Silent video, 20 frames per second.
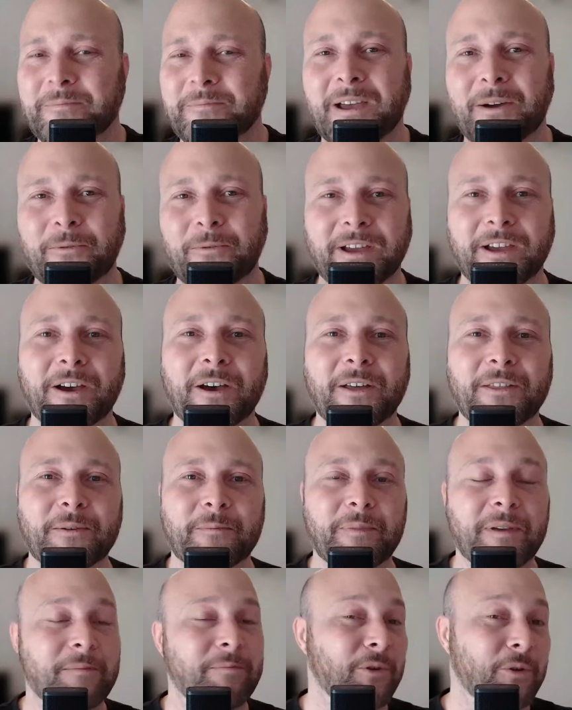That way other
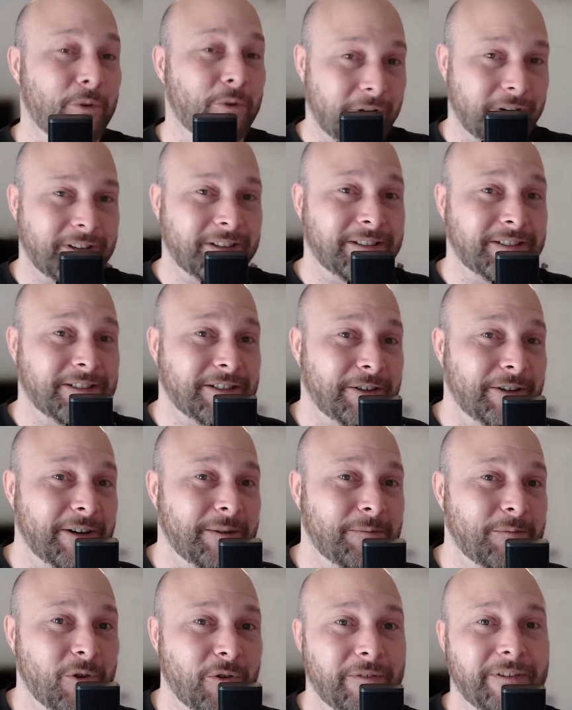people who are considering
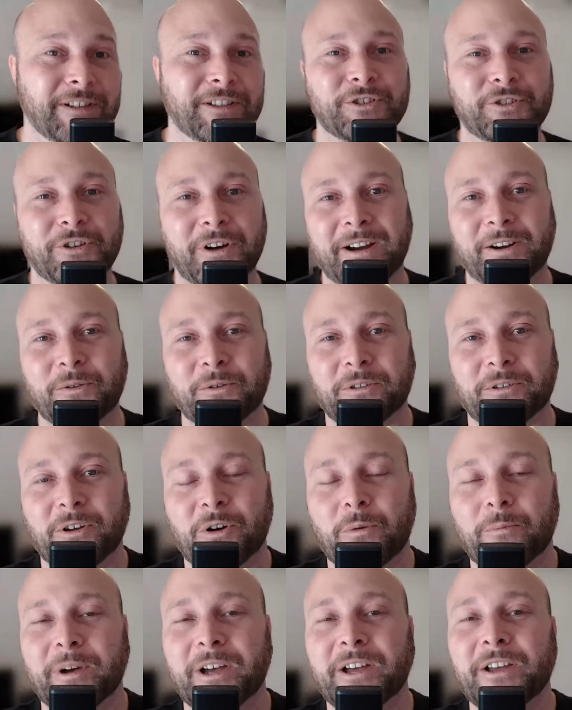moving to Tryon,
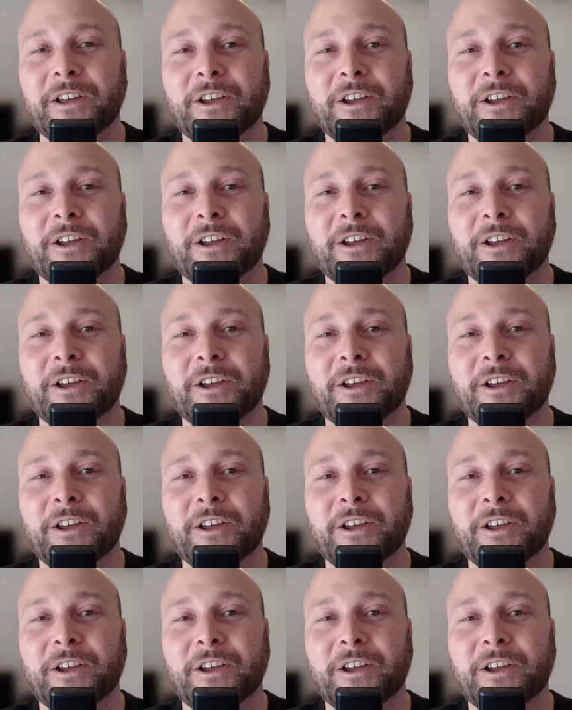Oklahoma